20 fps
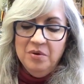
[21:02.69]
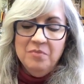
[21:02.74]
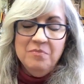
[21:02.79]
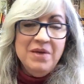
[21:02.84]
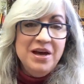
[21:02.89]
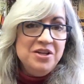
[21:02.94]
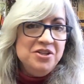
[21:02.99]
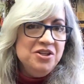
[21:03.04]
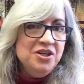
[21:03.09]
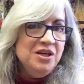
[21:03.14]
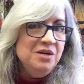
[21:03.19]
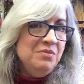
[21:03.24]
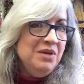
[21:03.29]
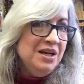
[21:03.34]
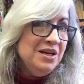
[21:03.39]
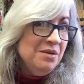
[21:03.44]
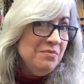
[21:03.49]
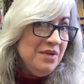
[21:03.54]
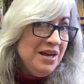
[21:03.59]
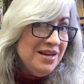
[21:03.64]
matching
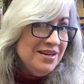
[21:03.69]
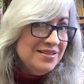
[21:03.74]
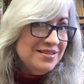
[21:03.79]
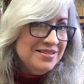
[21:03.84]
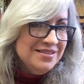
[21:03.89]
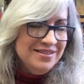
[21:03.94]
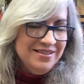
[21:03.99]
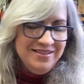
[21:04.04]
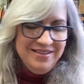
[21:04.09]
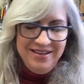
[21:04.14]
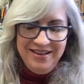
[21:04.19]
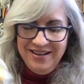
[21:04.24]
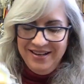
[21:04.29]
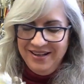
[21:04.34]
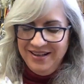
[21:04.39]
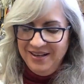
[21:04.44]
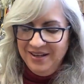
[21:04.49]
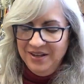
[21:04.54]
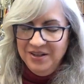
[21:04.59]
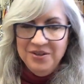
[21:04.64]
Mina Makes
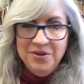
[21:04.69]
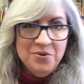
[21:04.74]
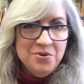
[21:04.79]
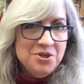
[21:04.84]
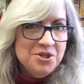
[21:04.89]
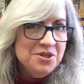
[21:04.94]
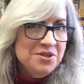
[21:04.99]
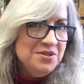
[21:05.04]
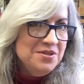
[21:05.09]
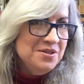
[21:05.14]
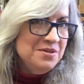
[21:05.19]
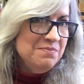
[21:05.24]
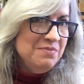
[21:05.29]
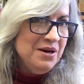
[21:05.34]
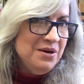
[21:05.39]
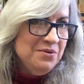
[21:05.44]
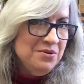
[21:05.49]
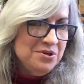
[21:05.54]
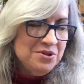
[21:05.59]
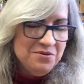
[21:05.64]
notions
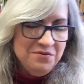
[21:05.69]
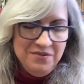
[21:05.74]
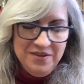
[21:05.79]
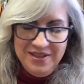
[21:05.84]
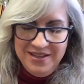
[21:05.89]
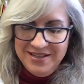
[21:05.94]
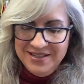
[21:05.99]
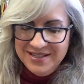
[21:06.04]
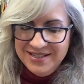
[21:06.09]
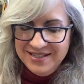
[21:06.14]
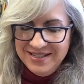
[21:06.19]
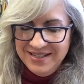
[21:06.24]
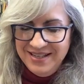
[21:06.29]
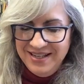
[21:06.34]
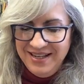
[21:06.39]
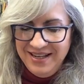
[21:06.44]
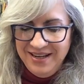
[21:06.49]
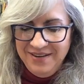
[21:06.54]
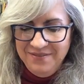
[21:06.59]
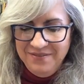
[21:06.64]
pouch for this
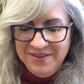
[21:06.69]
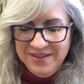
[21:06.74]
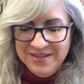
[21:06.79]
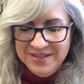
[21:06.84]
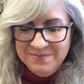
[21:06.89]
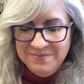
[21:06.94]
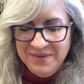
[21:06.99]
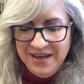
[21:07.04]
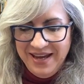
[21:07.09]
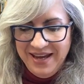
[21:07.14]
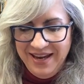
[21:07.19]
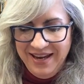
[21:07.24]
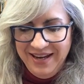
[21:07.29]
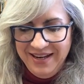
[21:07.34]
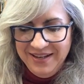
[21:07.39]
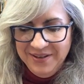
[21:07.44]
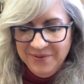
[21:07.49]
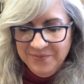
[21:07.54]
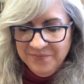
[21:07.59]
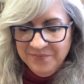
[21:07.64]

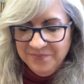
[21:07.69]
bag.